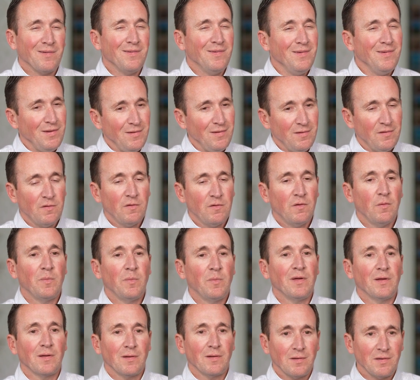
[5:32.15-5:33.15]
needs to
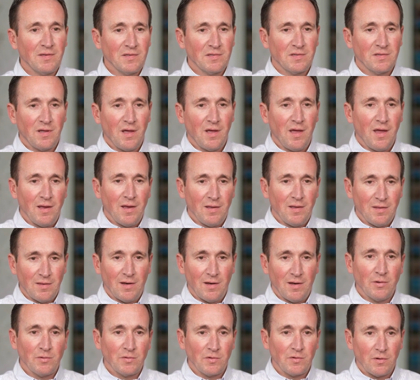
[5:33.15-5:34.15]
be at least
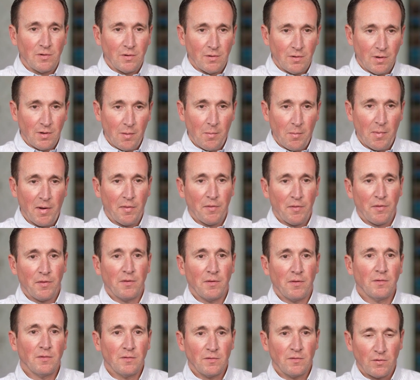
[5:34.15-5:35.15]
$8,000 a
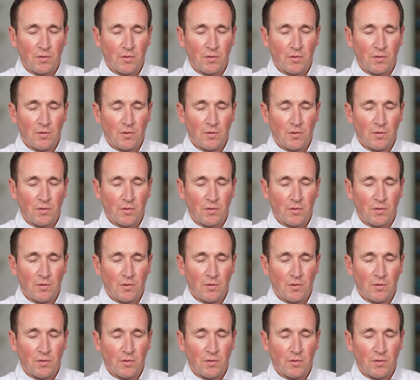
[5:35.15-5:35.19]
month.